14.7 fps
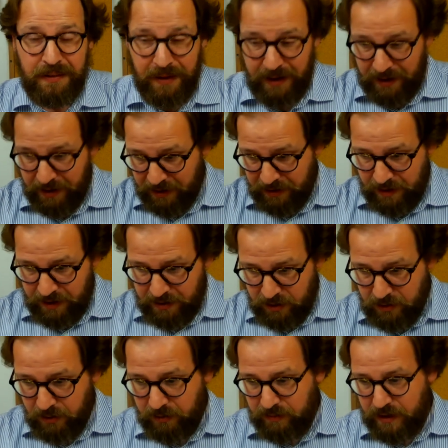Right? And, and you
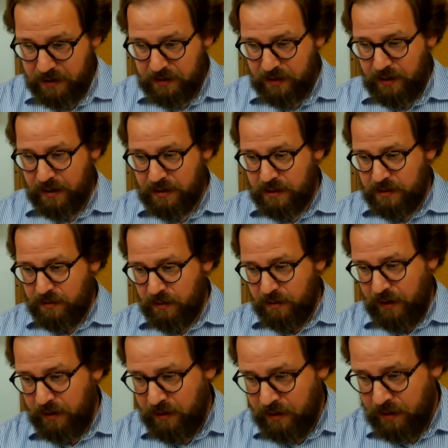know the rest of that
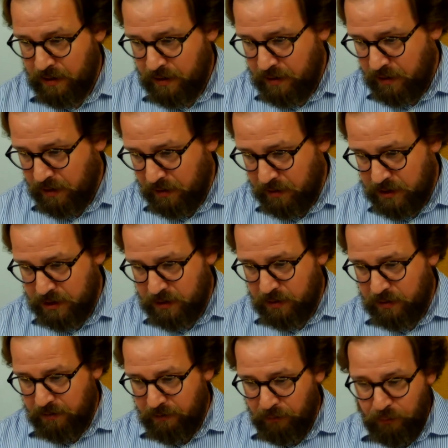story. Uh,
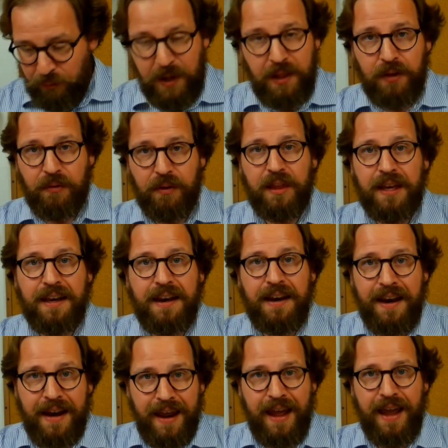so really, really
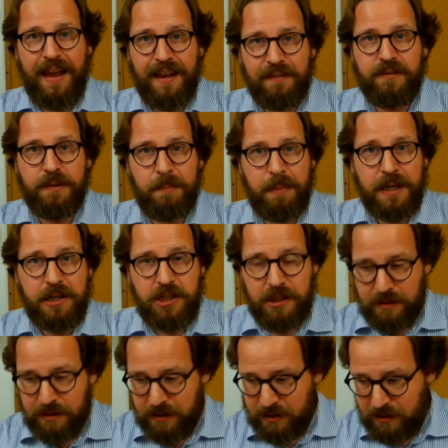negative
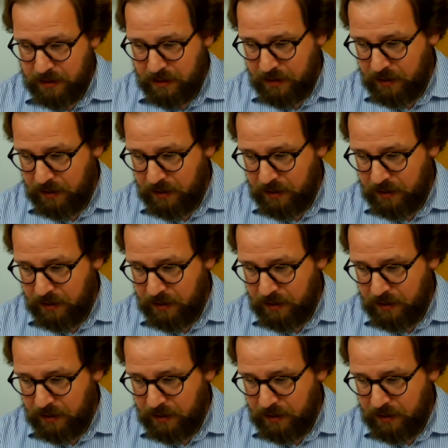depictions.